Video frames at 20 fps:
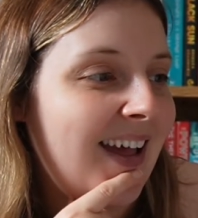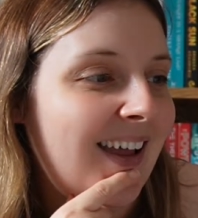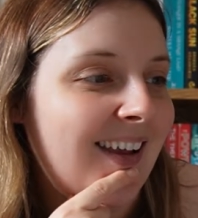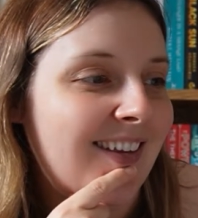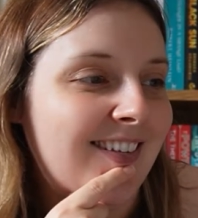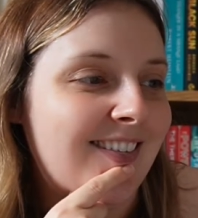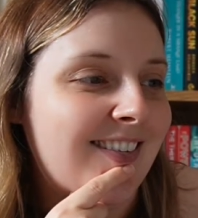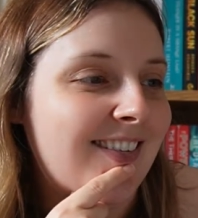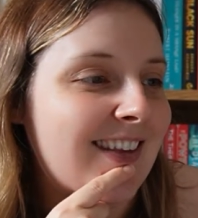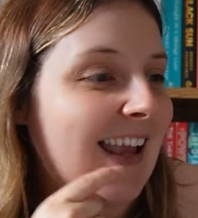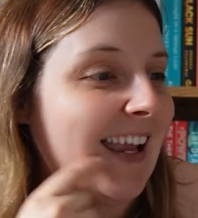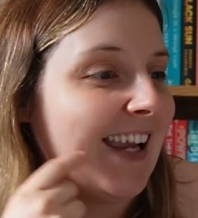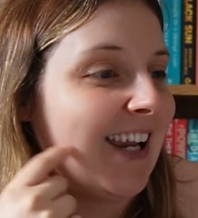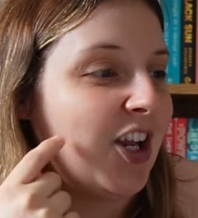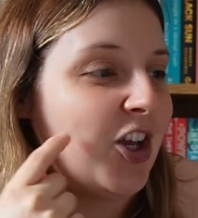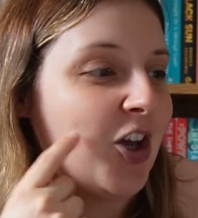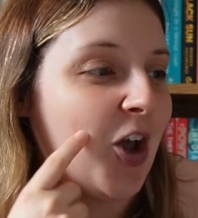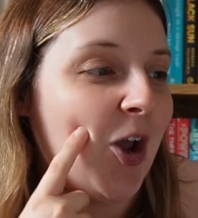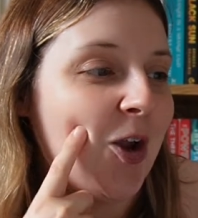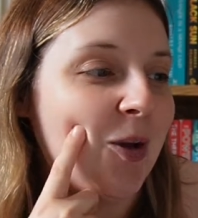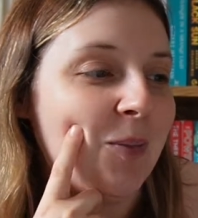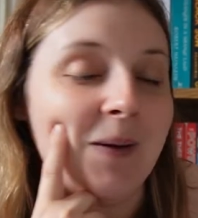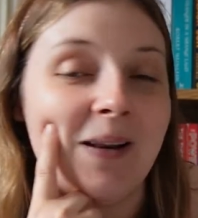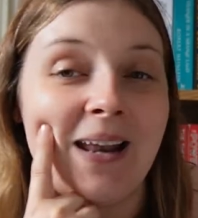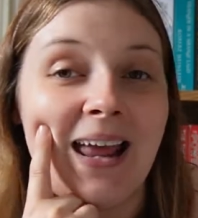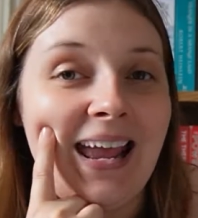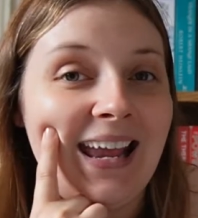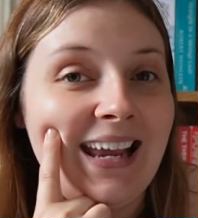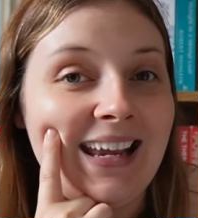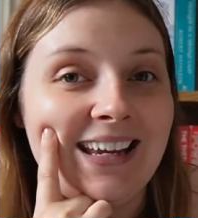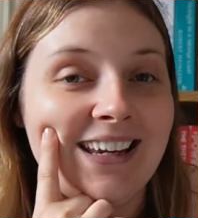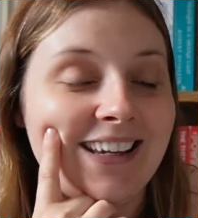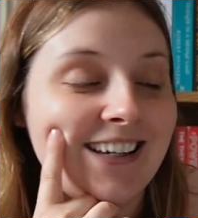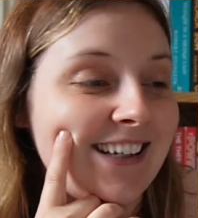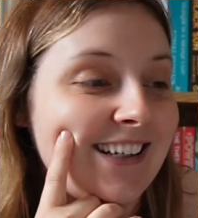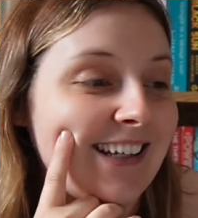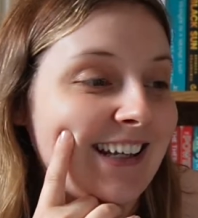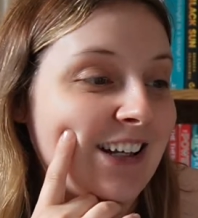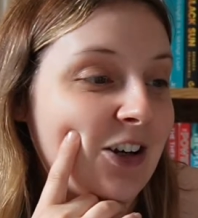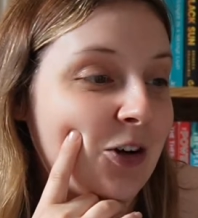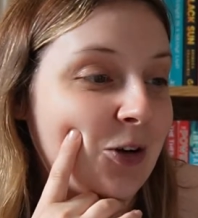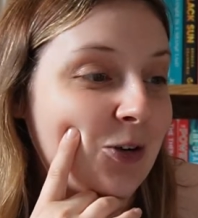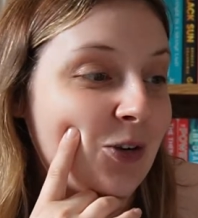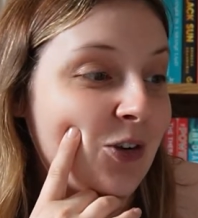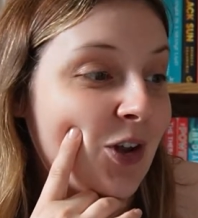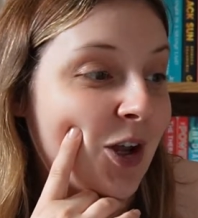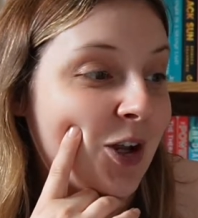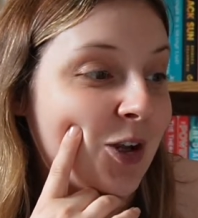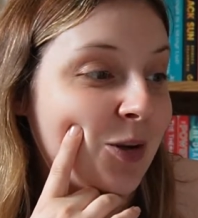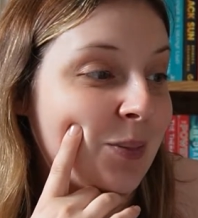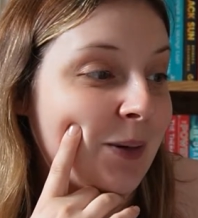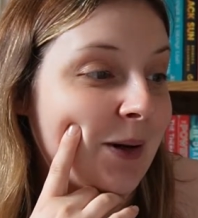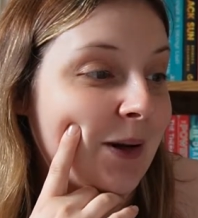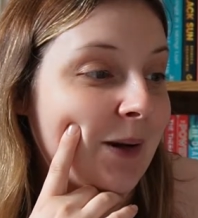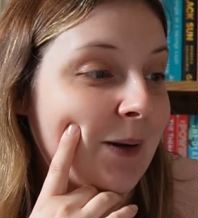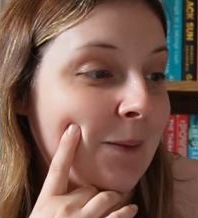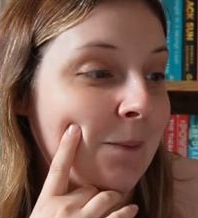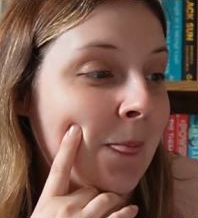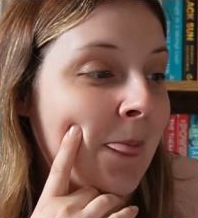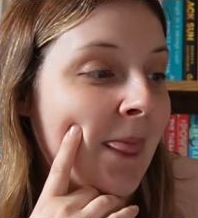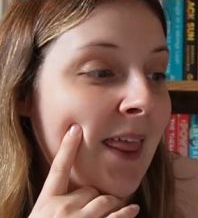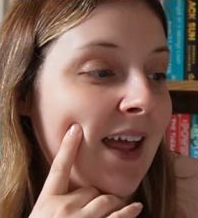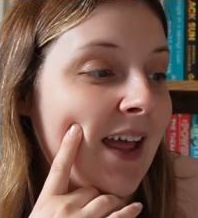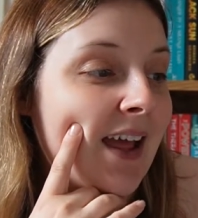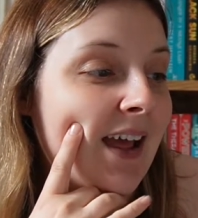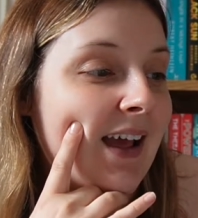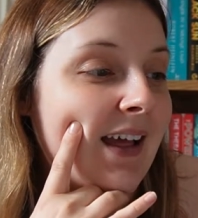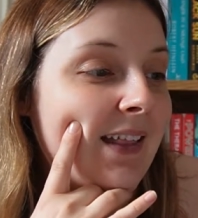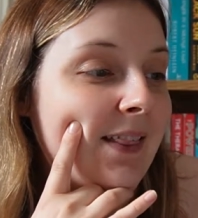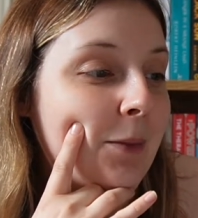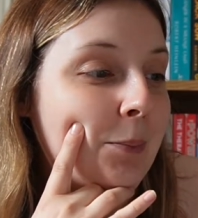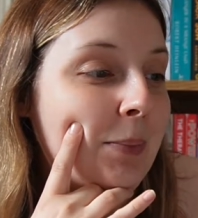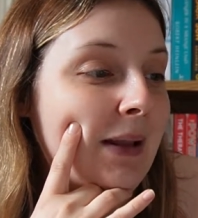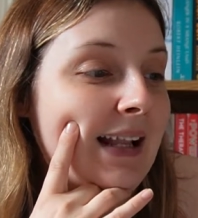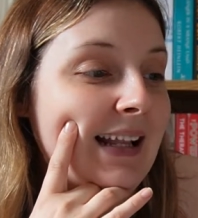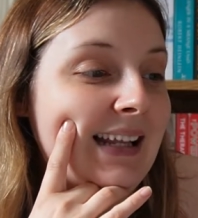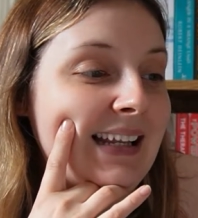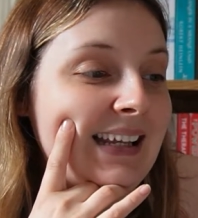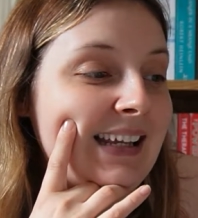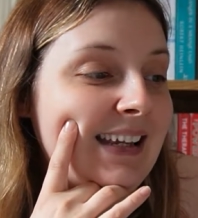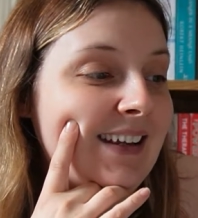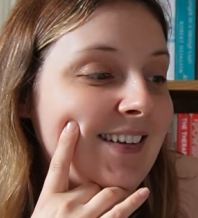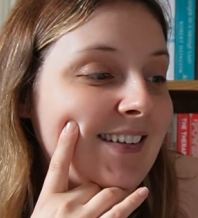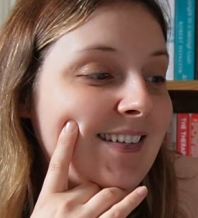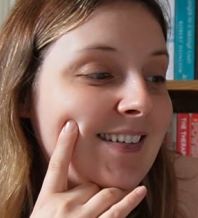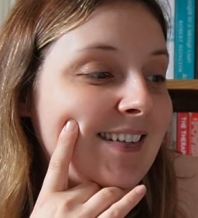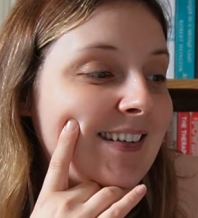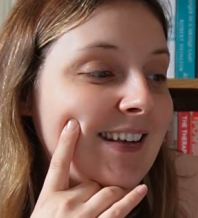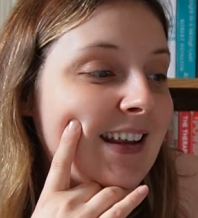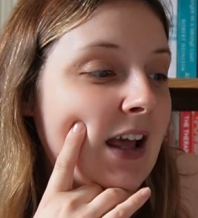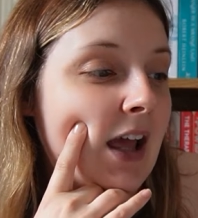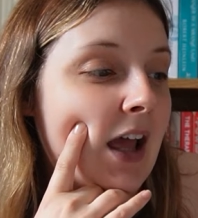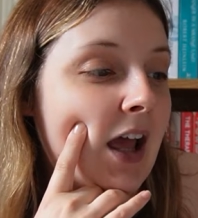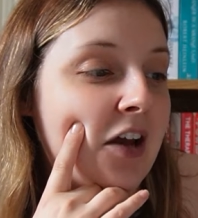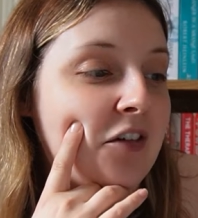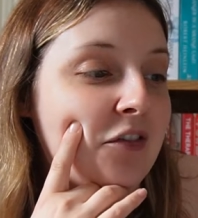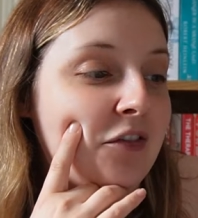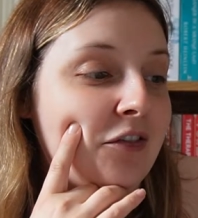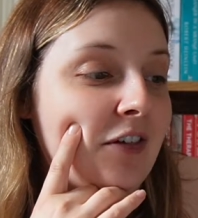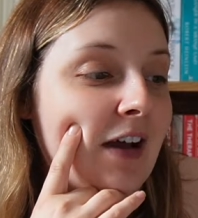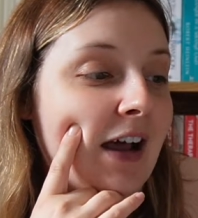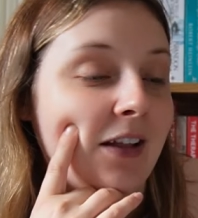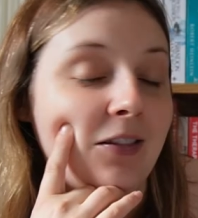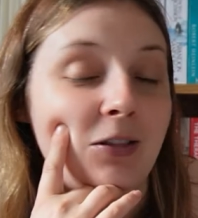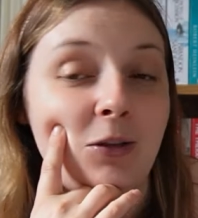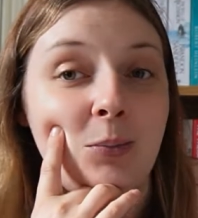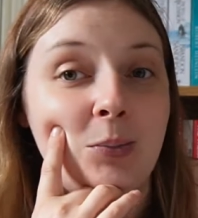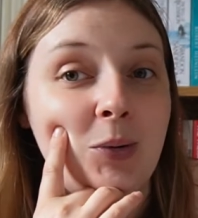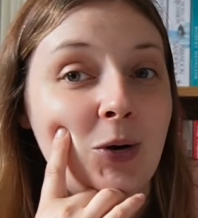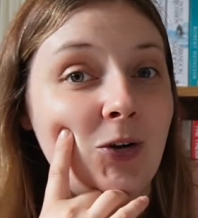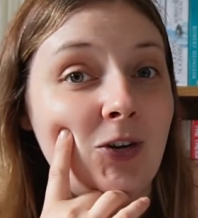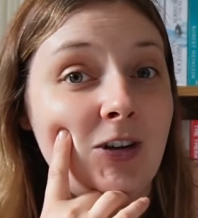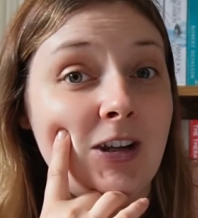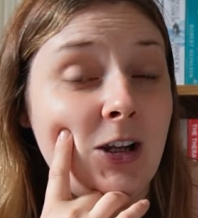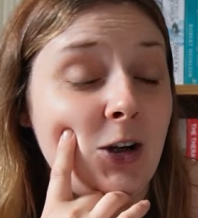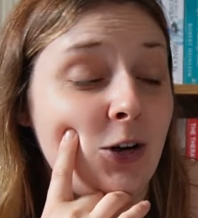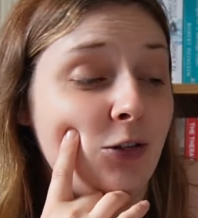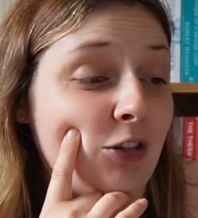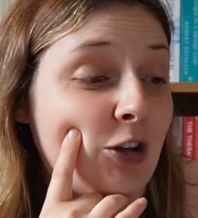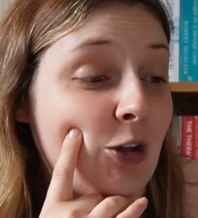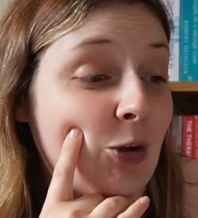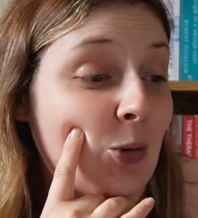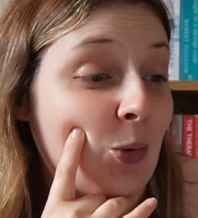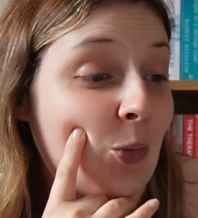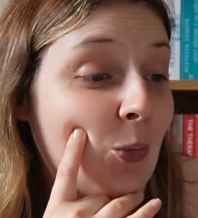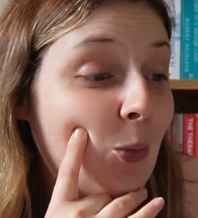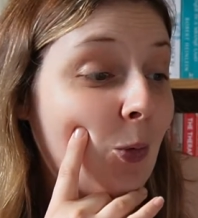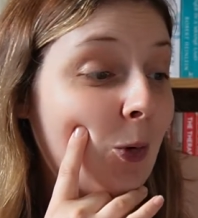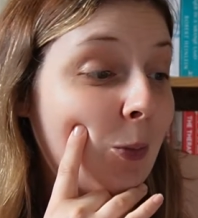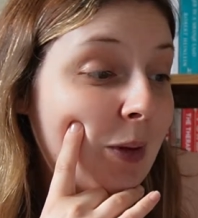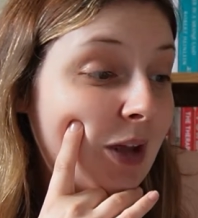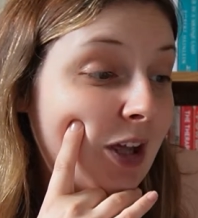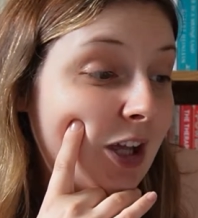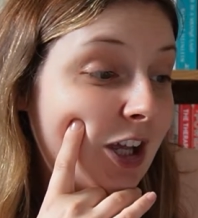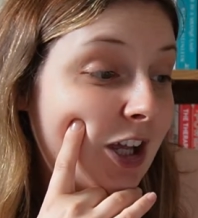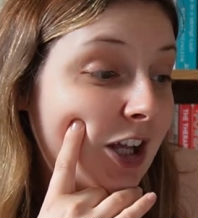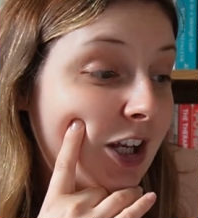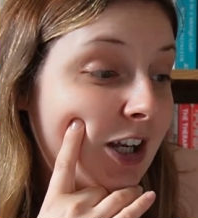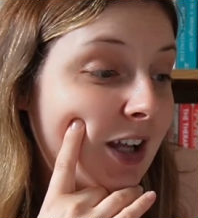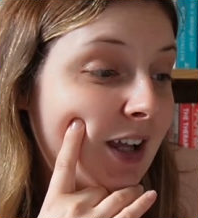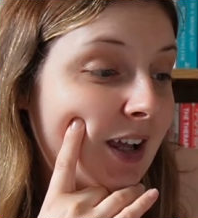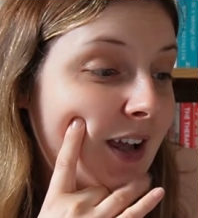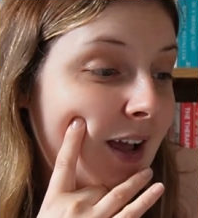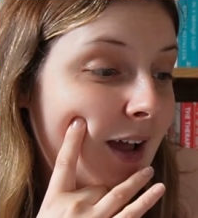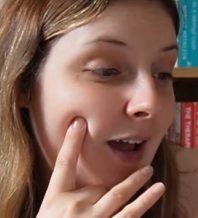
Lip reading: It's set in Copenhagen in October, and the police have found the body of a young woman.